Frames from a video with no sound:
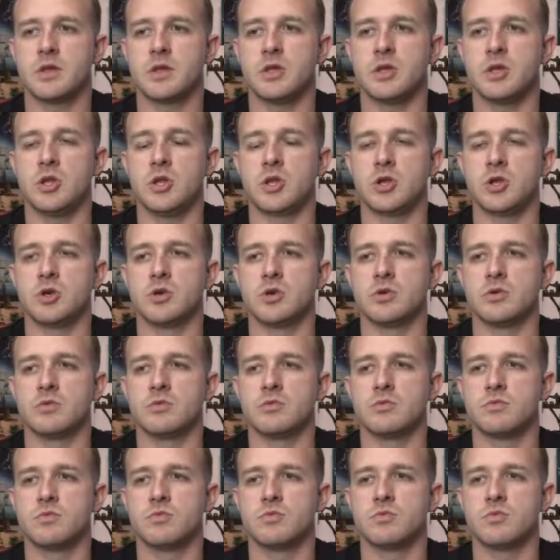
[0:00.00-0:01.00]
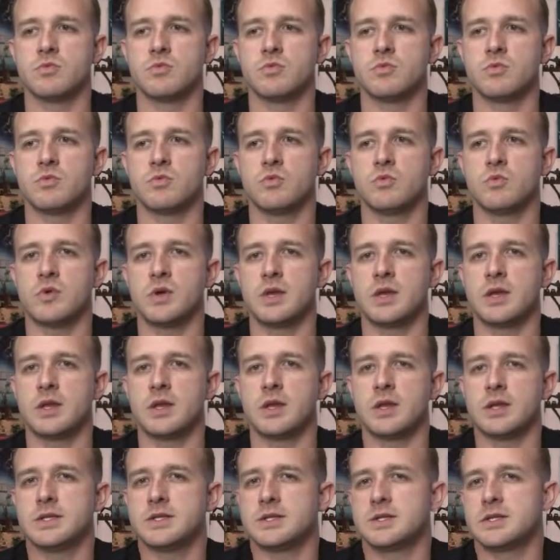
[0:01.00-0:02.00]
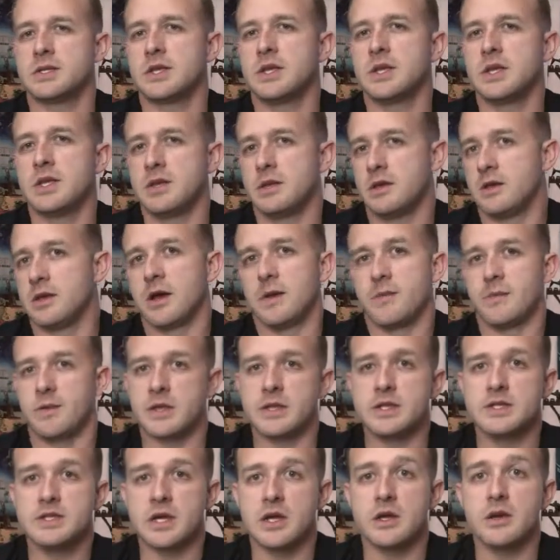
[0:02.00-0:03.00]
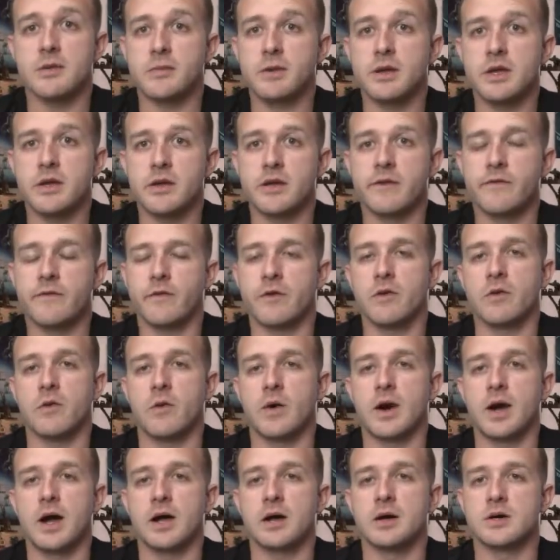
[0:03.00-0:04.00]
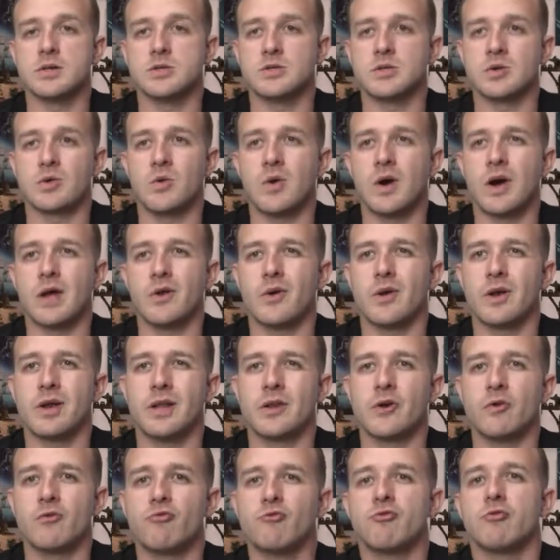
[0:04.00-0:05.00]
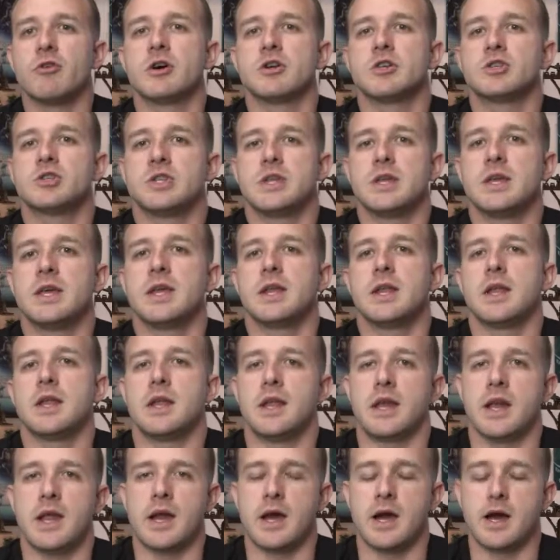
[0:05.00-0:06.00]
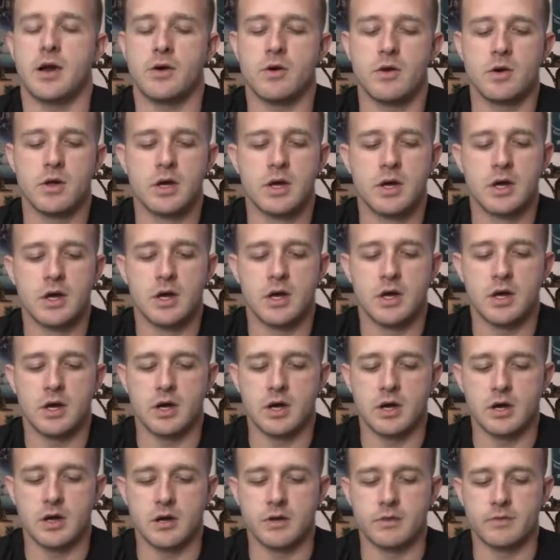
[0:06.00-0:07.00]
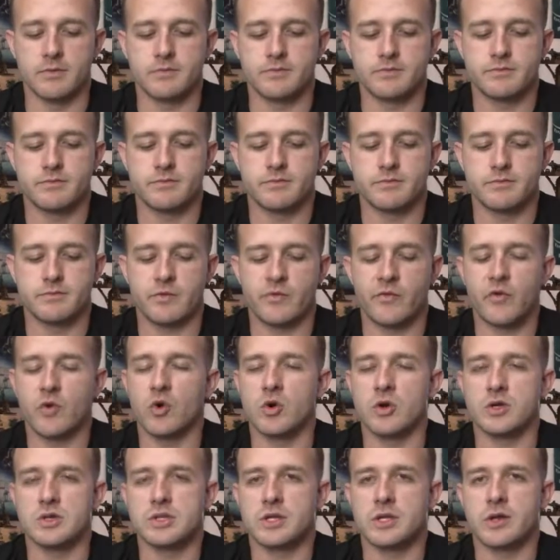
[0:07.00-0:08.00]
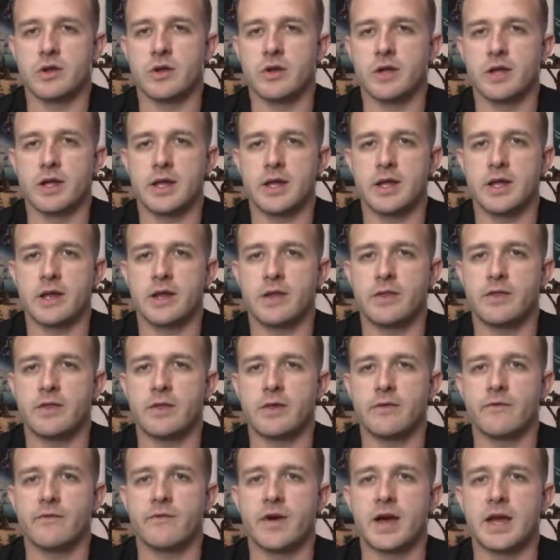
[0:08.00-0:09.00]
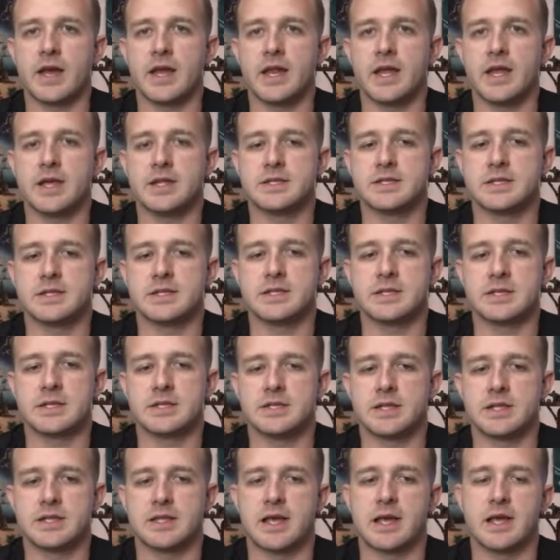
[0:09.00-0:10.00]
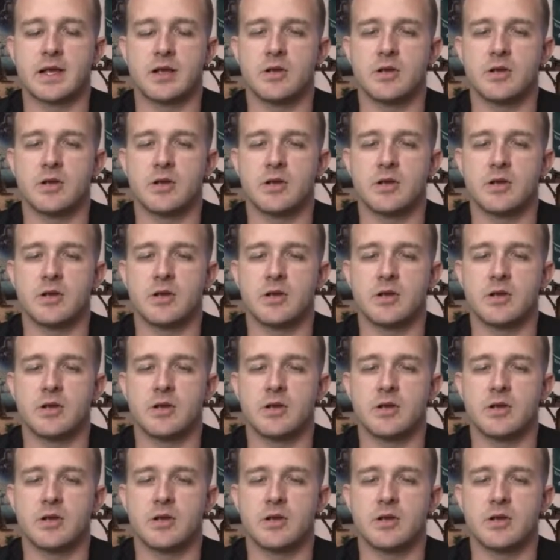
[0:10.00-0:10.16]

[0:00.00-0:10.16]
You know, when it's going to be there for a while, so why do I need to rush to get it now? Of course, you know, like anything, finances, things like that